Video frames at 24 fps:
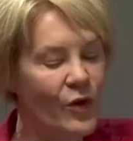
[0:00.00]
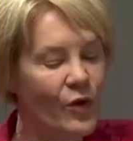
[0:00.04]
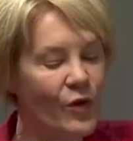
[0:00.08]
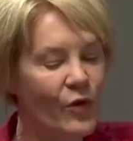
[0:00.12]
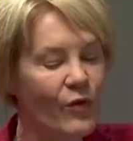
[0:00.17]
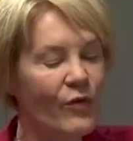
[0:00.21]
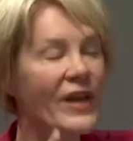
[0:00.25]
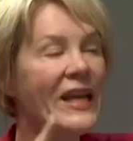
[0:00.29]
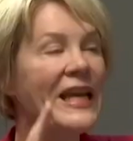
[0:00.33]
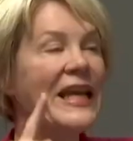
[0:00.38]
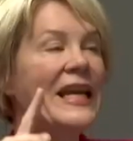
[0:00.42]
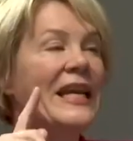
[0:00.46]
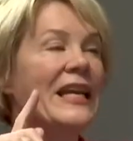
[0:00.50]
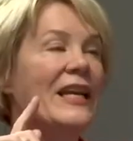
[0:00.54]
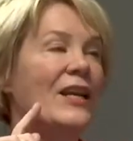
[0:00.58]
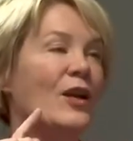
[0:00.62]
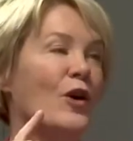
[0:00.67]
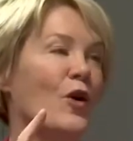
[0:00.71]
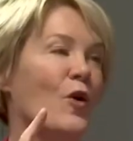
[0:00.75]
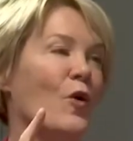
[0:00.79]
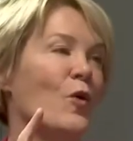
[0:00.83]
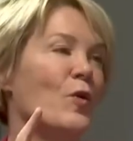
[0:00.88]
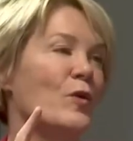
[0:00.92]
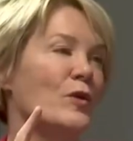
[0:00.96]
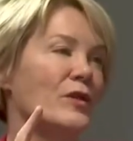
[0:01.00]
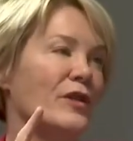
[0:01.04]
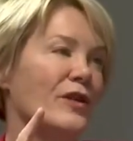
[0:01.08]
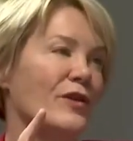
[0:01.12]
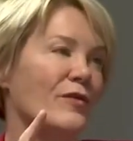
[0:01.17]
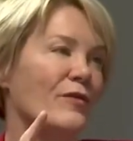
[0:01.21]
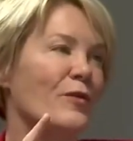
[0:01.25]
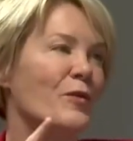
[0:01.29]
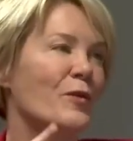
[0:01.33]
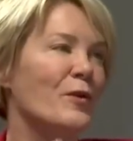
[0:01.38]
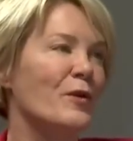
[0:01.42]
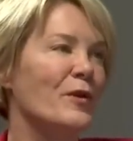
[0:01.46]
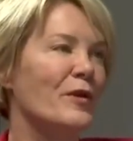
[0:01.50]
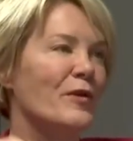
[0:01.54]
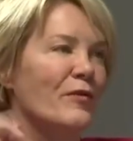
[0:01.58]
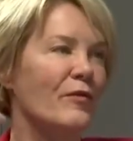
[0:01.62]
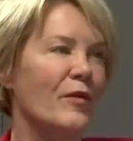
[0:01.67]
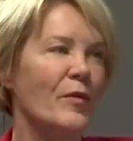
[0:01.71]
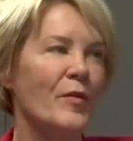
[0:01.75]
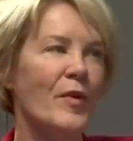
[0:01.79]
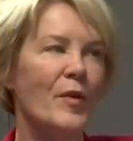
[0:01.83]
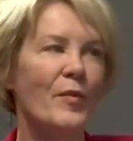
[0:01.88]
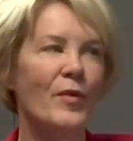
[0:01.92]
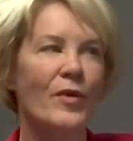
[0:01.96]
green golden rule,
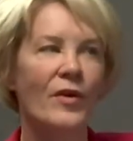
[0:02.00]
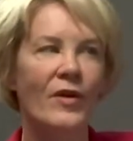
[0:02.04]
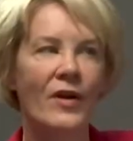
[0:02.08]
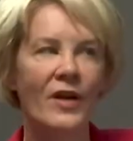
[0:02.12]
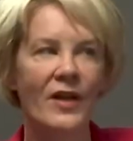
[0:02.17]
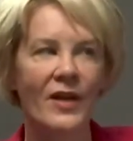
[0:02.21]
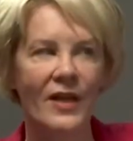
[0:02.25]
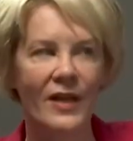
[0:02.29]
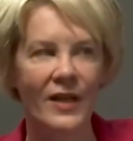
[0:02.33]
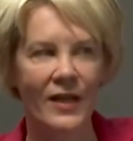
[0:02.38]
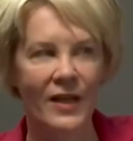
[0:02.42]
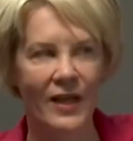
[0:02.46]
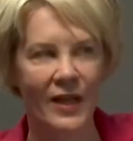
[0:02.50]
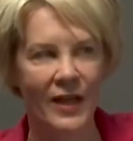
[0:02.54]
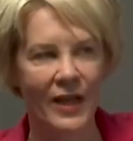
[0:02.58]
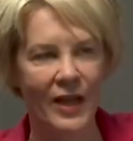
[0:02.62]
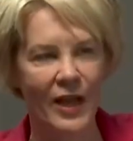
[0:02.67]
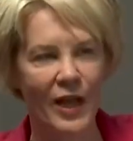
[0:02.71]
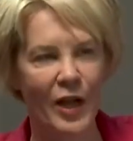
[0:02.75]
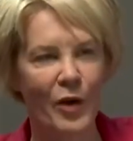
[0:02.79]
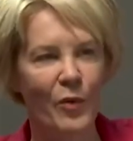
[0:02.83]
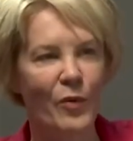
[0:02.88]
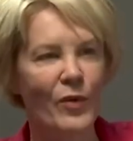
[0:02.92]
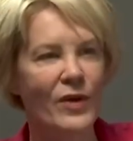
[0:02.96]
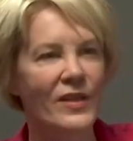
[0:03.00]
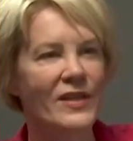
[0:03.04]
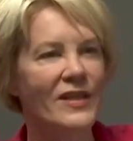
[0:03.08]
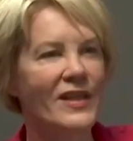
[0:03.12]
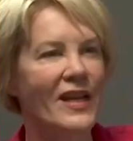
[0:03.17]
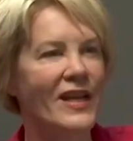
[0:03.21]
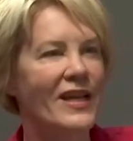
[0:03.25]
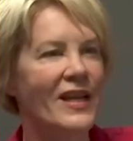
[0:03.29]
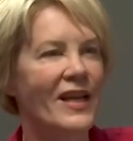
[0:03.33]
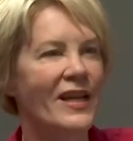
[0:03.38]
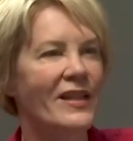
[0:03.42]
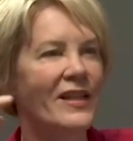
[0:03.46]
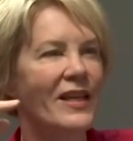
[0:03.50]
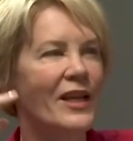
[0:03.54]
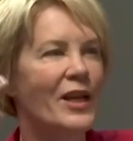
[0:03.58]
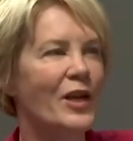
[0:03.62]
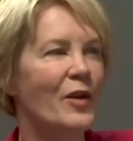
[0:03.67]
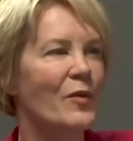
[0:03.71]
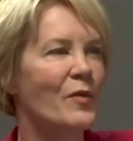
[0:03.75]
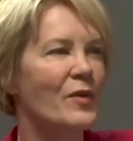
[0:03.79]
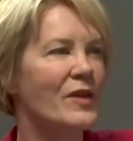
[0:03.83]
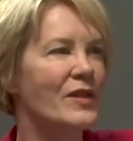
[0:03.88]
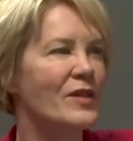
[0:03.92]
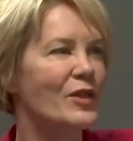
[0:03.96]
remember, I think
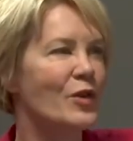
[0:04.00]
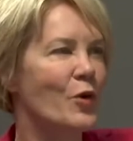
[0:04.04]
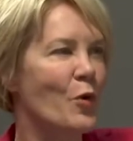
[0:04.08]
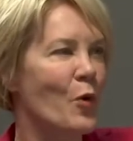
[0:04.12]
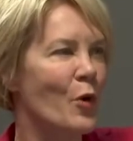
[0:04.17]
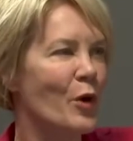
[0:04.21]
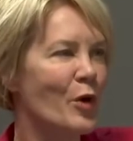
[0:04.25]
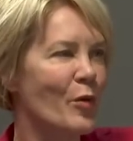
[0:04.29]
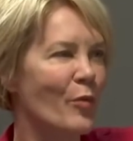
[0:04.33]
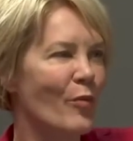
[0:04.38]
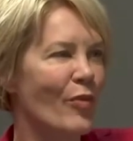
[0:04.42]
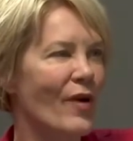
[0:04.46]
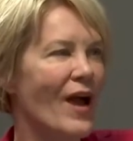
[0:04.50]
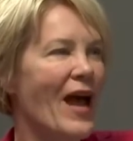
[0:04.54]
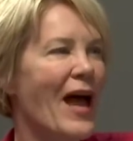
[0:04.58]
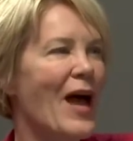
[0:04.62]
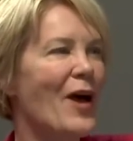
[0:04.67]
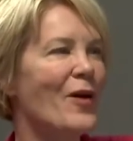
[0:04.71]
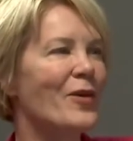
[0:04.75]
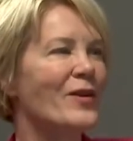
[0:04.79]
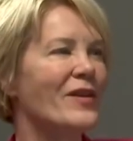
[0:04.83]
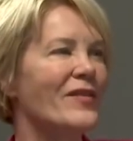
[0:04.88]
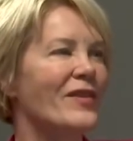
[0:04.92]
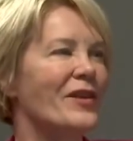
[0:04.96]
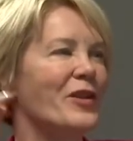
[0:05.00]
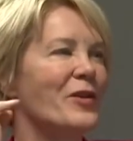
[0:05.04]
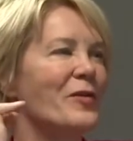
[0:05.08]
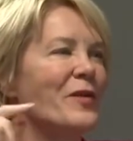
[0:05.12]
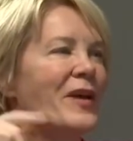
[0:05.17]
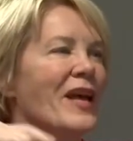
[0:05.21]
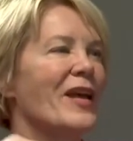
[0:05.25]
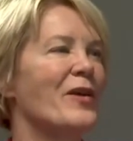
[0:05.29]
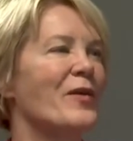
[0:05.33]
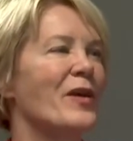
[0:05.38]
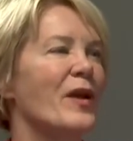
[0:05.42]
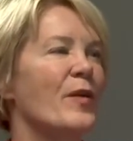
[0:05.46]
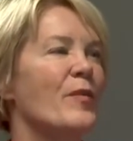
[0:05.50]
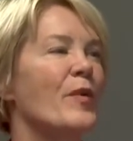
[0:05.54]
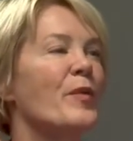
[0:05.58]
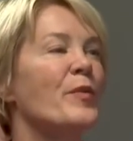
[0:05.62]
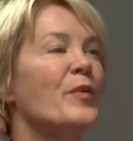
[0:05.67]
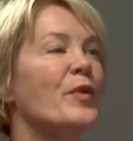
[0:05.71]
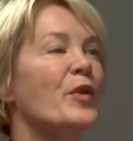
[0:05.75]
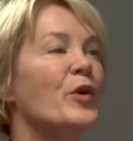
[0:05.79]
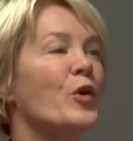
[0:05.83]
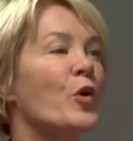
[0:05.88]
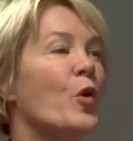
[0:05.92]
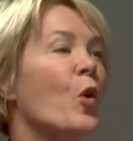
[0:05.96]
it was Gordon Brown in the UK who came up
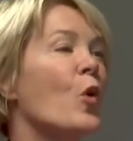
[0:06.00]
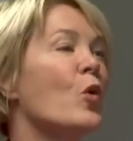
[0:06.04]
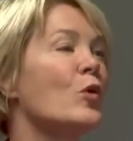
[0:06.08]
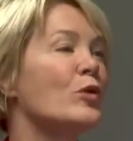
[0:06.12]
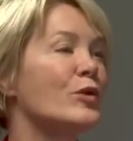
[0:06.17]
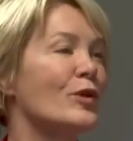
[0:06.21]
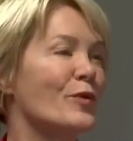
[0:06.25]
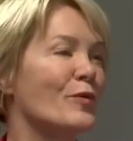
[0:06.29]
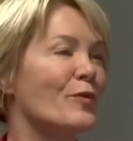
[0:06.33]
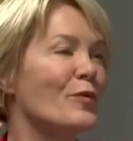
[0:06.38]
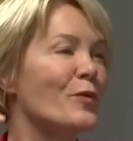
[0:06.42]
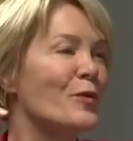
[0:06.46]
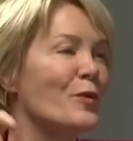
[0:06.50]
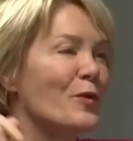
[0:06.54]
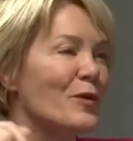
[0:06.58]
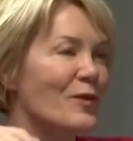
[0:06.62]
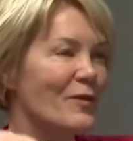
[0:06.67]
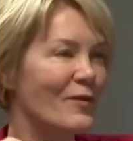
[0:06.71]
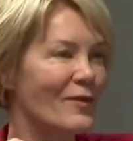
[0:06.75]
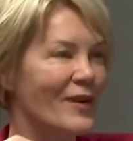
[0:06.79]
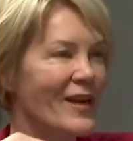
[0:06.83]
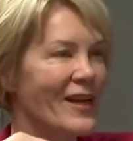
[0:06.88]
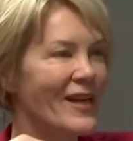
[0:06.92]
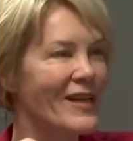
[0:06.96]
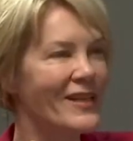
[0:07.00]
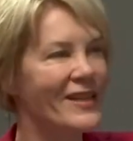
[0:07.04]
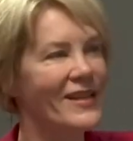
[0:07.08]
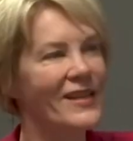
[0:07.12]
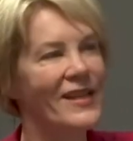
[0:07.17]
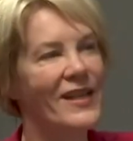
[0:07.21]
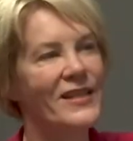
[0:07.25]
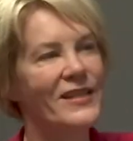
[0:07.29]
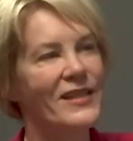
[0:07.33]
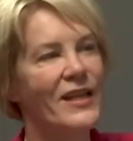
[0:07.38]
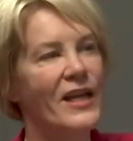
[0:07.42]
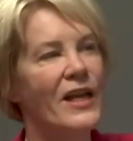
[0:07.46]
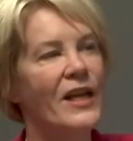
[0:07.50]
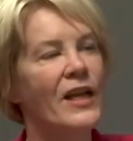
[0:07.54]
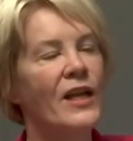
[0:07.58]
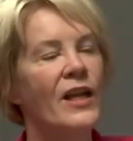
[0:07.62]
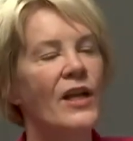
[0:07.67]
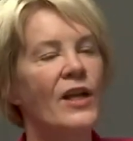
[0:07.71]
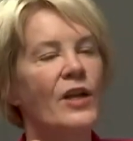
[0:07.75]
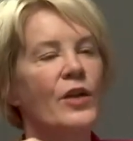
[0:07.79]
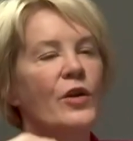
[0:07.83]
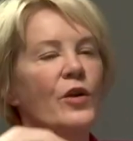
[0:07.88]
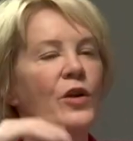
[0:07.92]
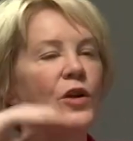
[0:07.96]
with the golden rule, right? That
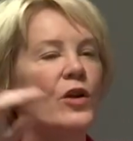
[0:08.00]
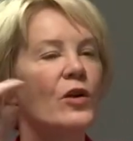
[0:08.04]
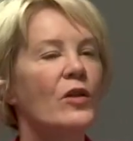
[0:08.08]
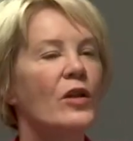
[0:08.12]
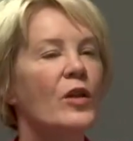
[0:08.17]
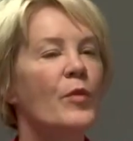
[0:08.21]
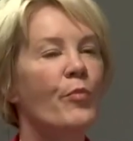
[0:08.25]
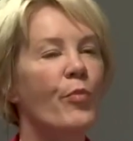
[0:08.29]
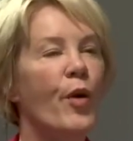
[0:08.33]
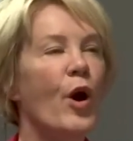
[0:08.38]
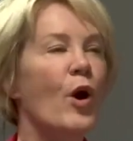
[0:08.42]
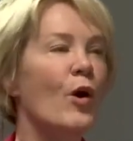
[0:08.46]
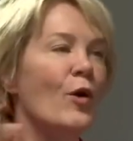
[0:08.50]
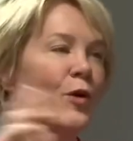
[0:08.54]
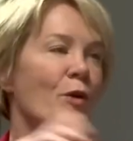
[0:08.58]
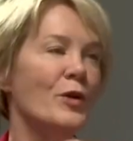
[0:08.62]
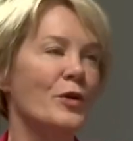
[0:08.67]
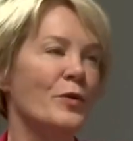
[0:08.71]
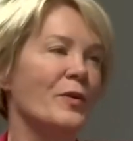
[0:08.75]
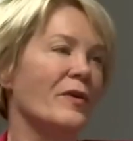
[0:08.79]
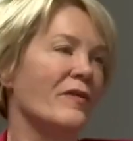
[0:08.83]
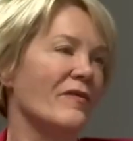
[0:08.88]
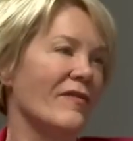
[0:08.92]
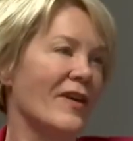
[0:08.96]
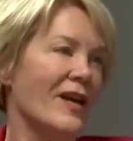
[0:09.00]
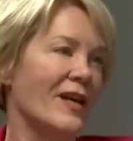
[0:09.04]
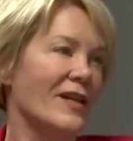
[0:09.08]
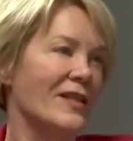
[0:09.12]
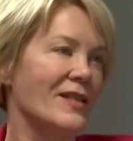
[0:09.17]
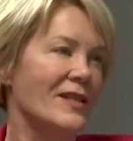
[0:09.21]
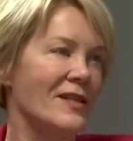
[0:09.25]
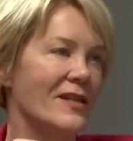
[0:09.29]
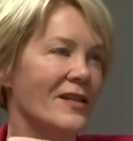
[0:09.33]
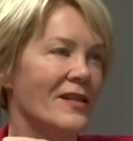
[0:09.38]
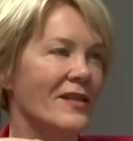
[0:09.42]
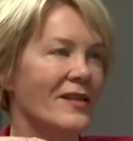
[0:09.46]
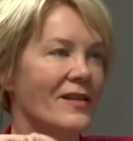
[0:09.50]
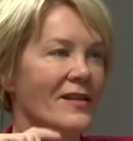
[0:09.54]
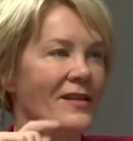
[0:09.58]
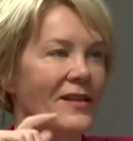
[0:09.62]
you can only borrow to invest.